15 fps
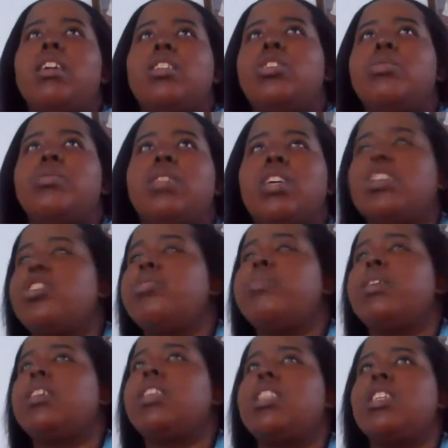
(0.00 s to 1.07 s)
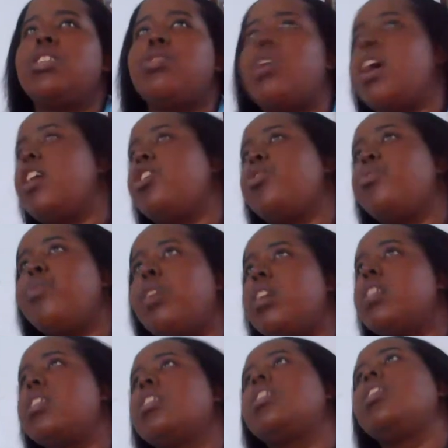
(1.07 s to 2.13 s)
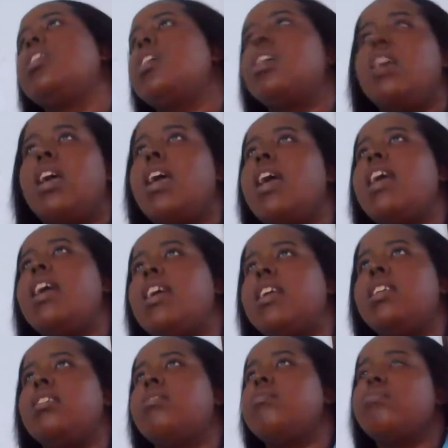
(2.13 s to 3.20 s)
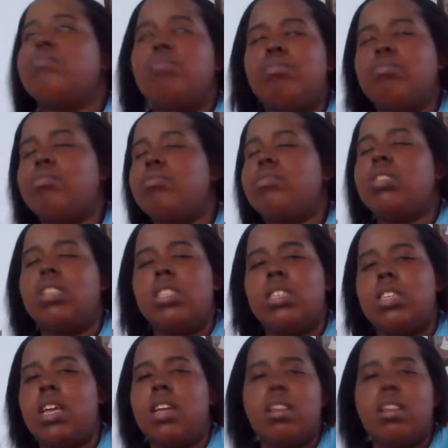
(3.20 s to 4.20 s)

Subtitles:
and she was like, she basically saw how you was, and just